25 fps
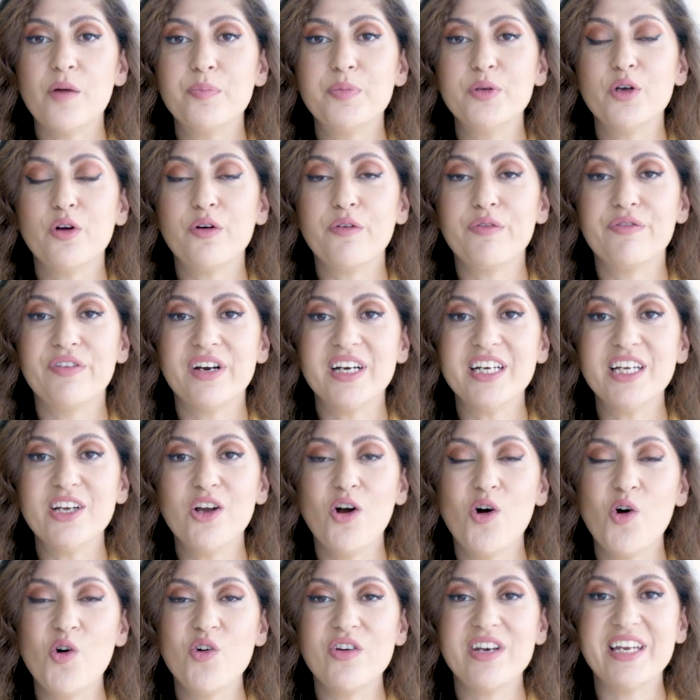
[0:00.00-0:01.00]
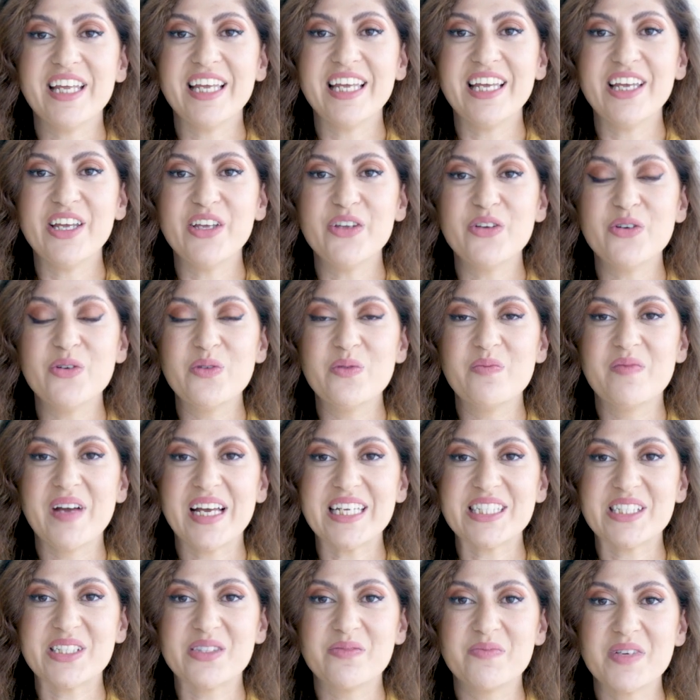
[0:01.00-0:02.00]
up your very own
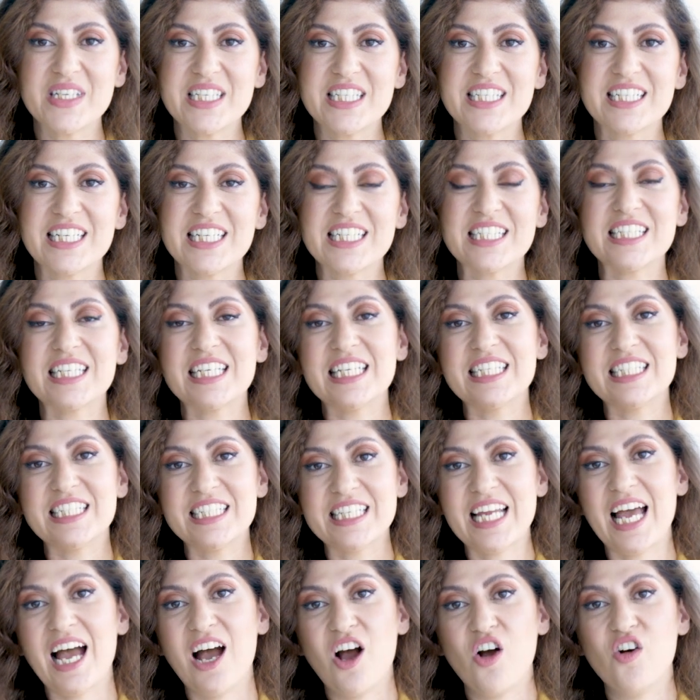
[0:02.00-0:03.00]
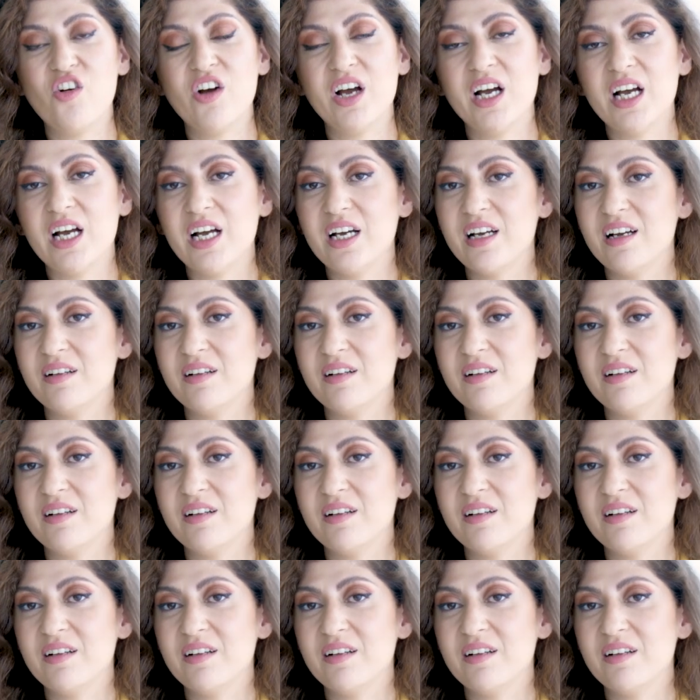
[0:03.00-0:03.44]
EU-based business is now